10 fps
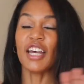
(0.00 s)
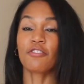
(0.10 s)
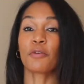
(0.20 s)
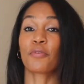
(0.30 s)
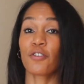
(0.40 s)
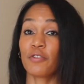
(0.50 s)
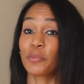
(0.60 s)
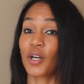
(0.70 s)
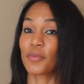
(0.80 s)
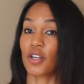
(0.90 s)
If the
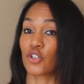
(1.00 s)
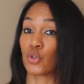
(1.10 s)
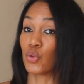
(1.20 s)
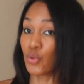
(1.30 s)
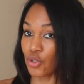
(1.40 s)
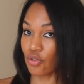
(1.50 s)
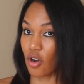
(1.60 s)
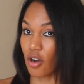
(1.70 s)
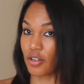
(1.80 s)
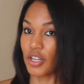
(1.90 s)
perfume comes on too
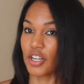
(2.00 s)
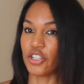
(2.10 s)
strong,